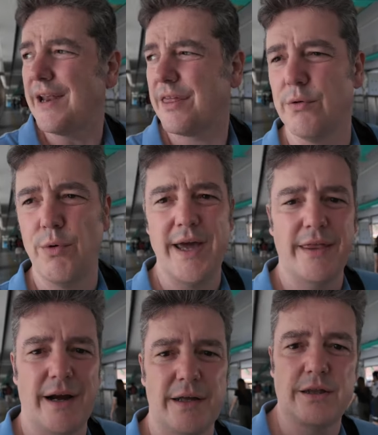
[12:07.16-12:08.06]
that's the way
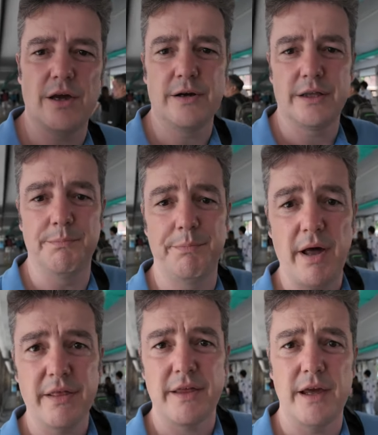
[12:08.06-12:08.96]
that I took the
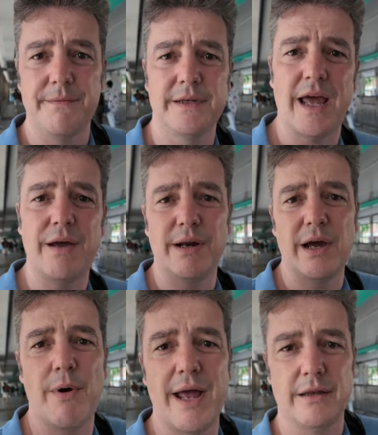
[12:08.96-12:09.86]
bus the other day when
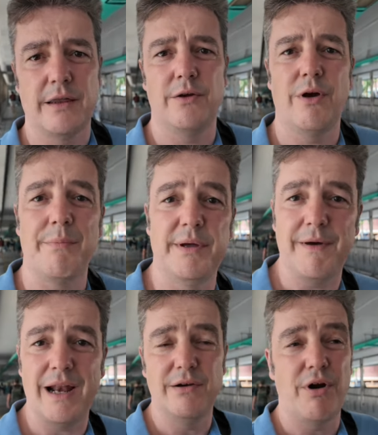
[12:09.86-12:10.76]
I went to Happy
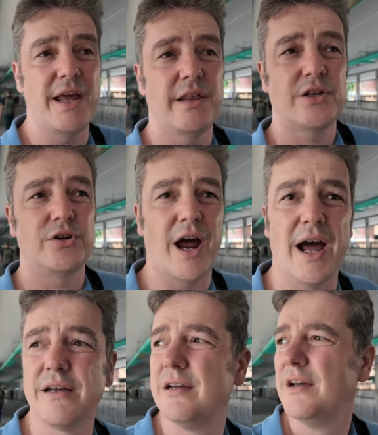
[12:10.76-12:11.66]
Valley
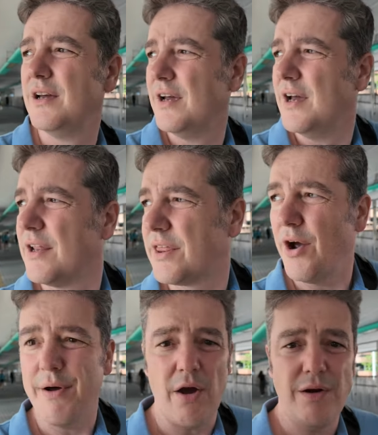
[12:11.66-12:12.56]
Racetrack.
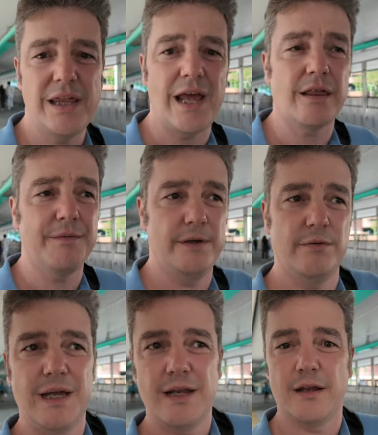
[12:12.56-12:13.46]
So it only takes a
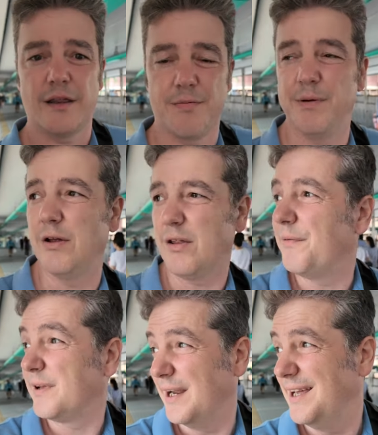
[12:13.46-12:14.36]
few minutes because
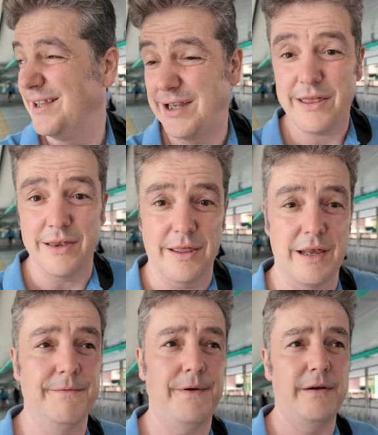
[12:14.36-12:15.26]
obviously the distance
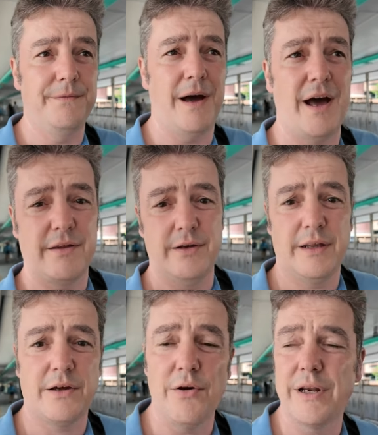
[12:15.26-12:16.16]
isn't very far. So you
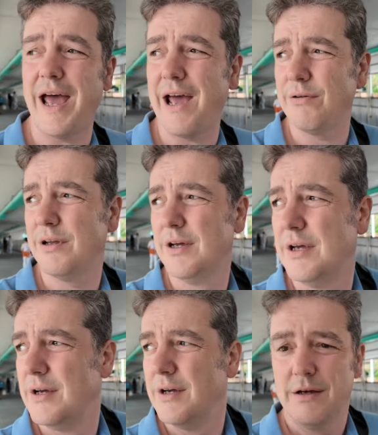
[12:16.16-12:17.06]
just go down,
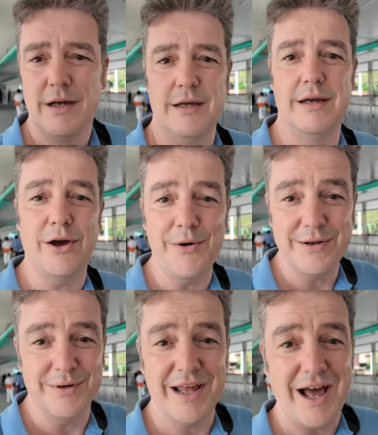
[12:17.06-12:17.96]
you go
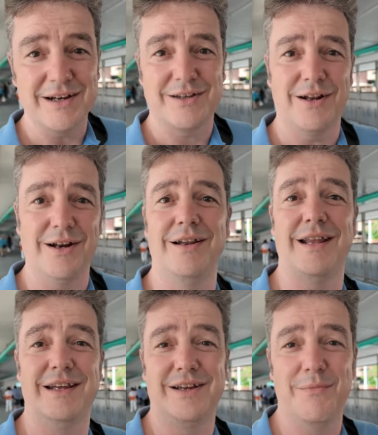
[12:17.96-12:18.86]
into a dark tunnel
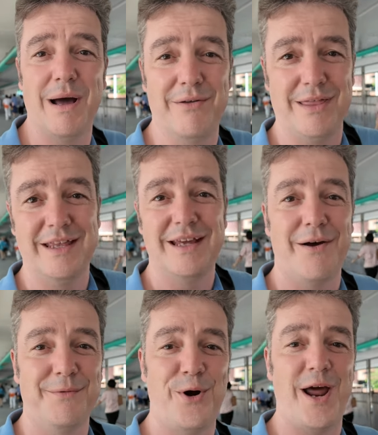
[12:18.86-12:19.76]
and you come out to the
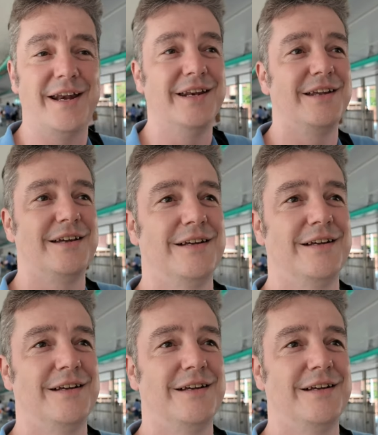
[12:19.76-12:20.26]
other end.